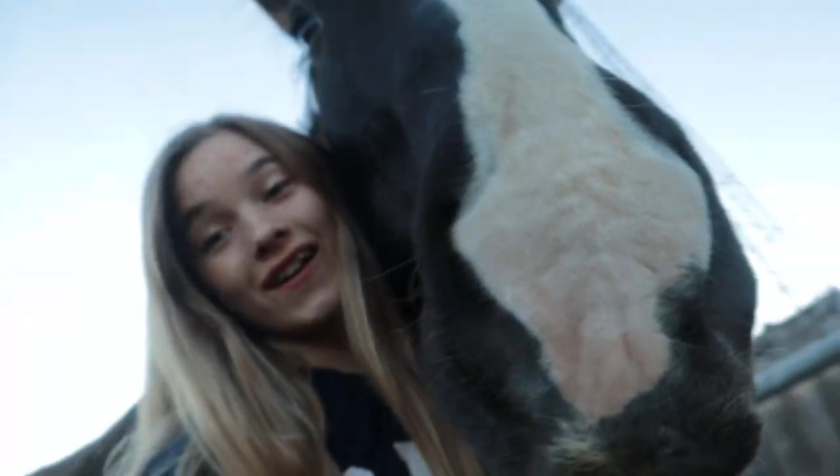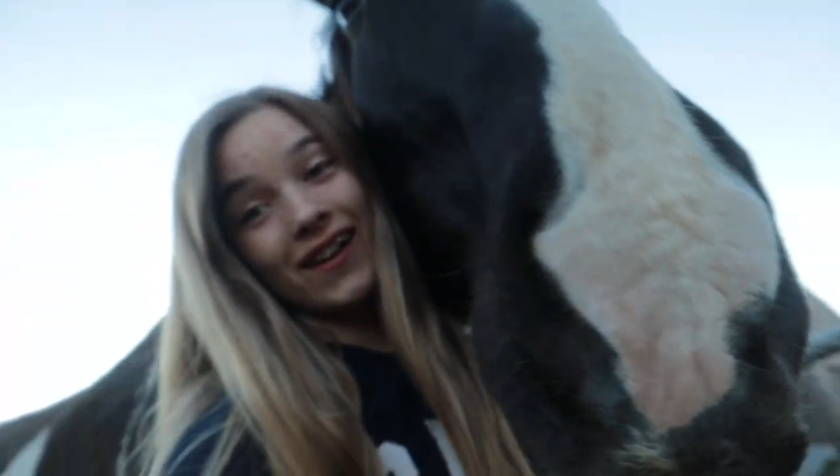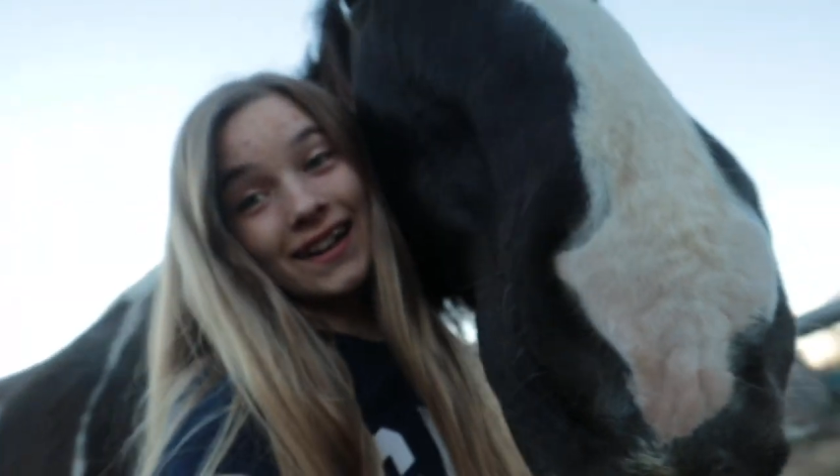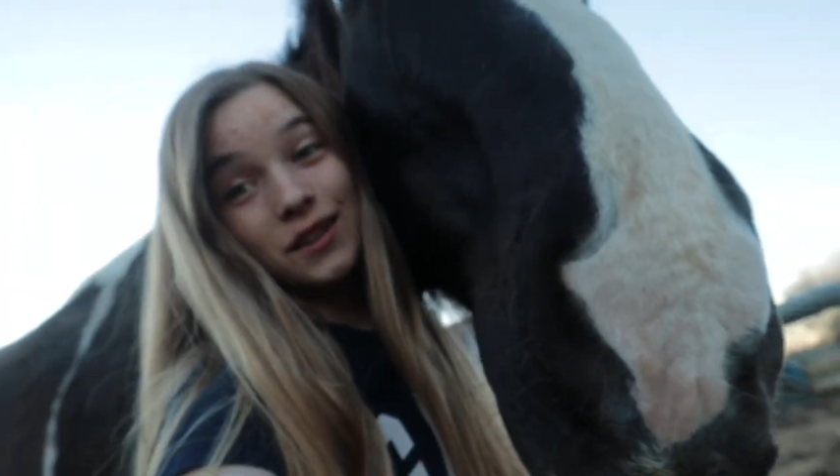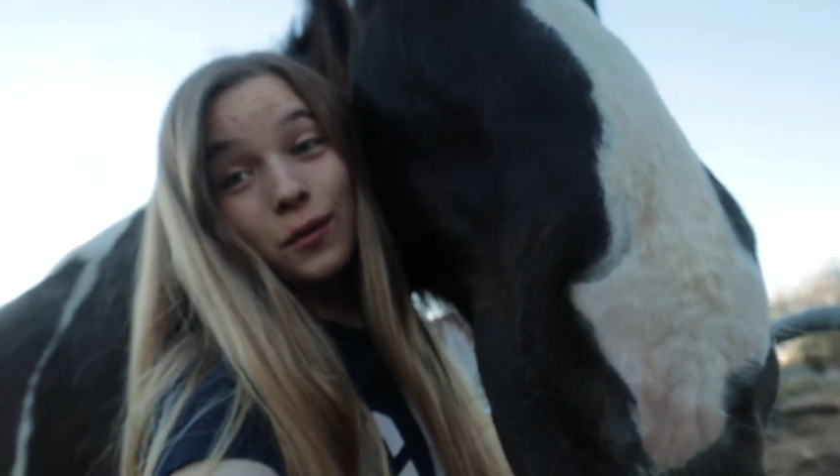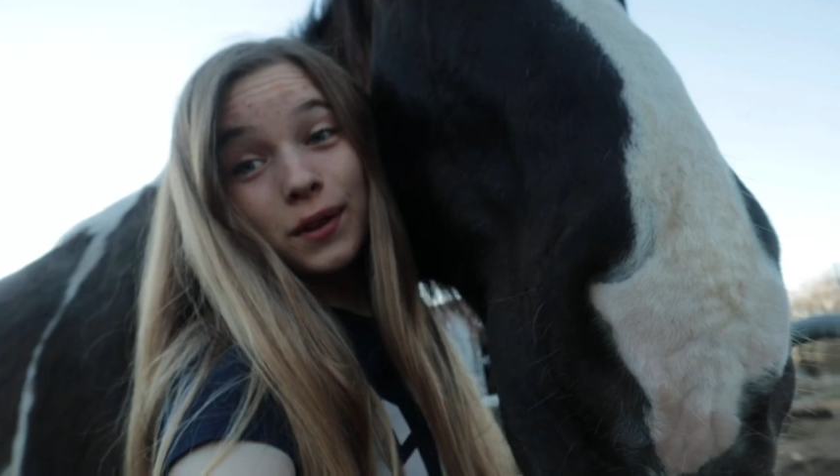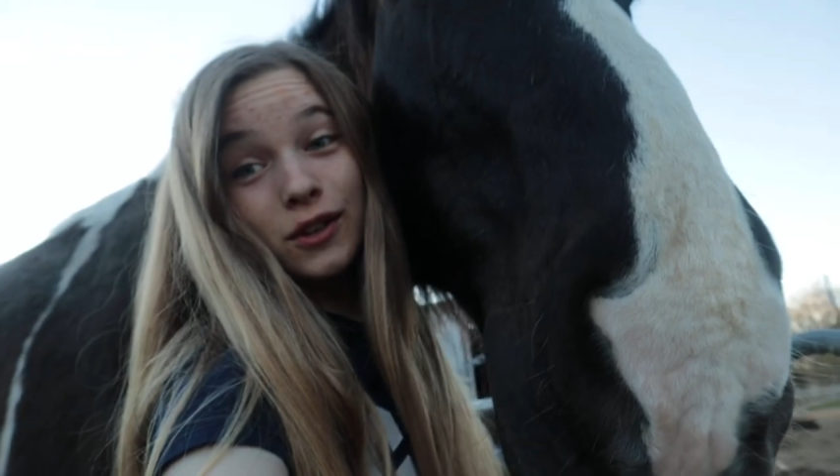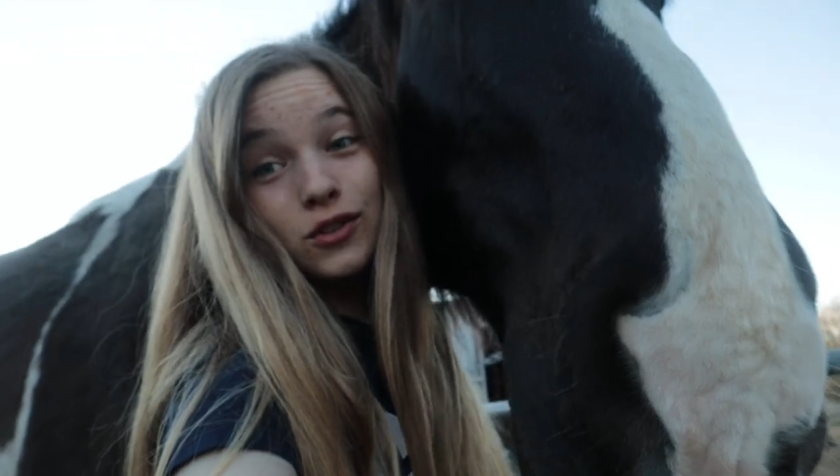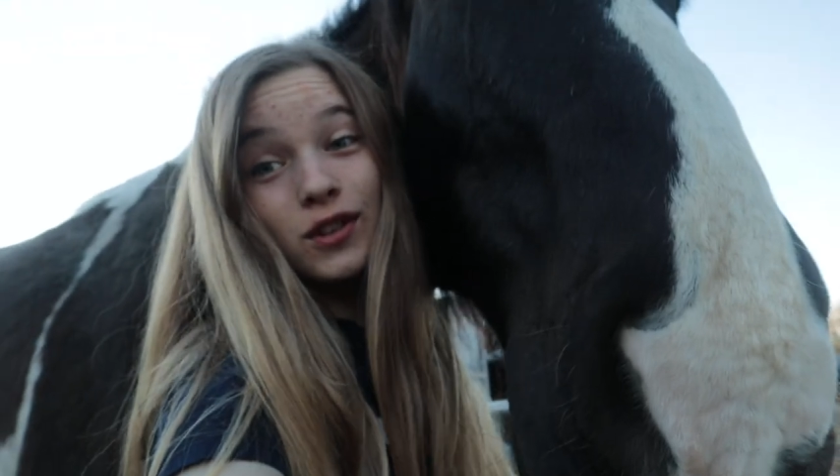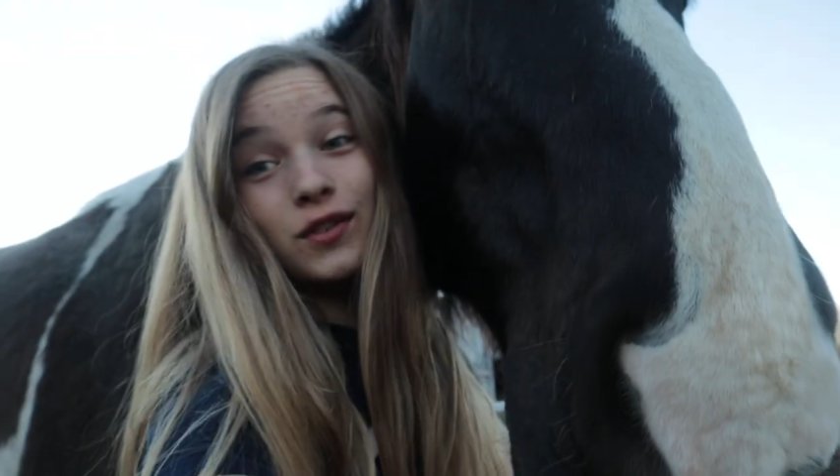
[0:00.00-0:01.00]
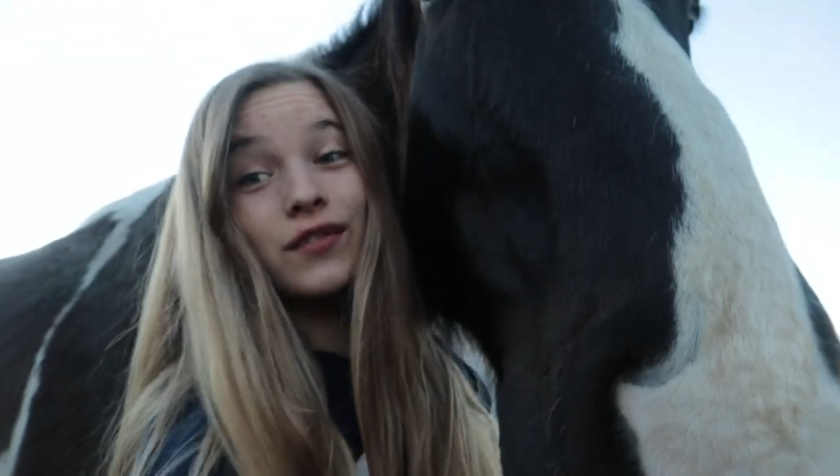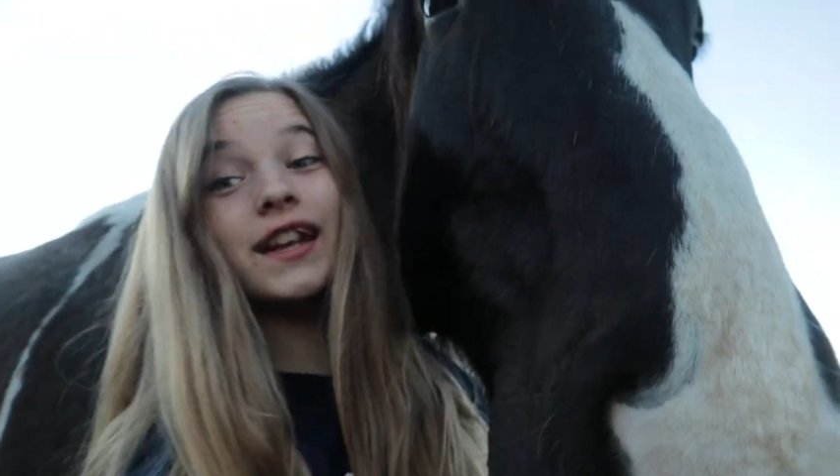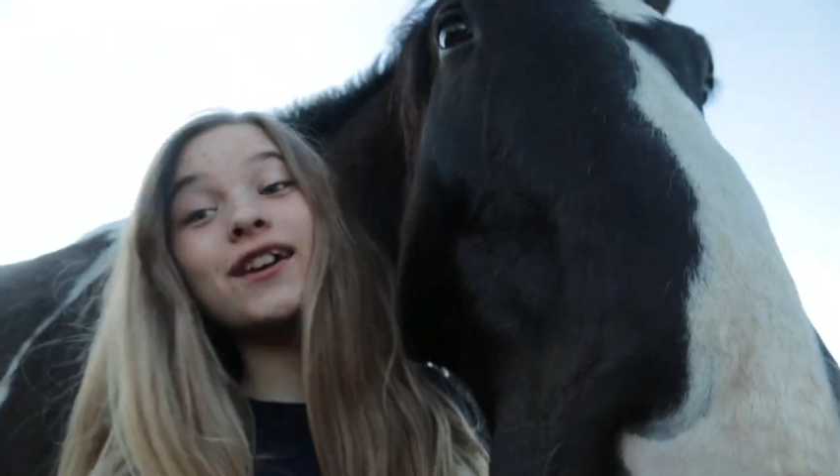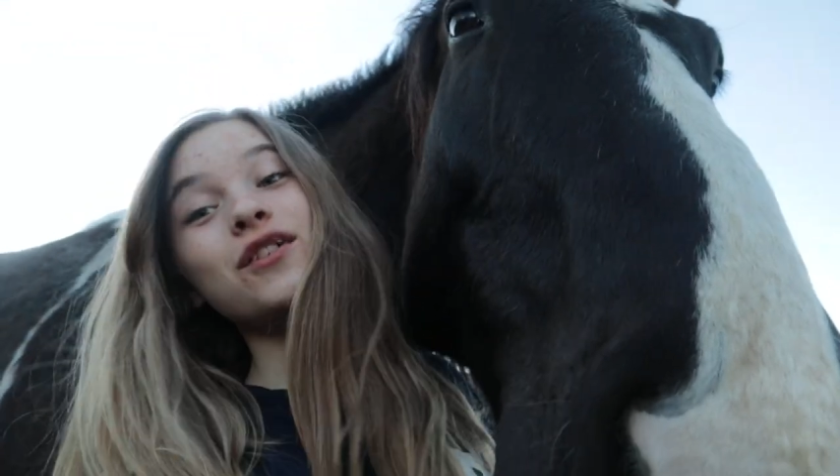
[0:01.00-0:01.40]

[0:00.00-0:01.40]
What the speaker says: right, guys, I hope they enjoyed the video.